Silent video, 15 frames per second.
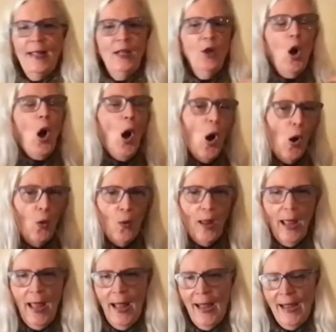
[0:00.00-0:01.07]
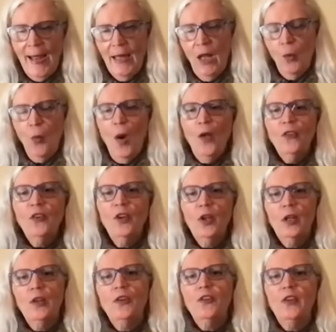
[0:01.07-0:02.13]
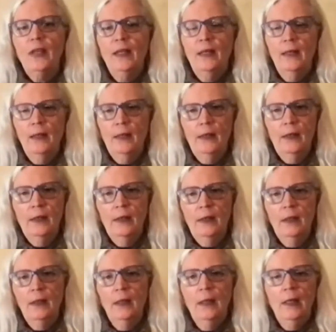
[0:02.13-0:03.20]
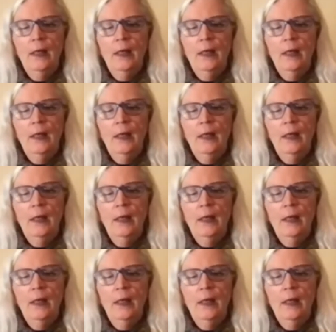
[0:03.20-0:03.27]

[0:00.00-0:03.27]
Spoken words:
in OA, and it wasn't until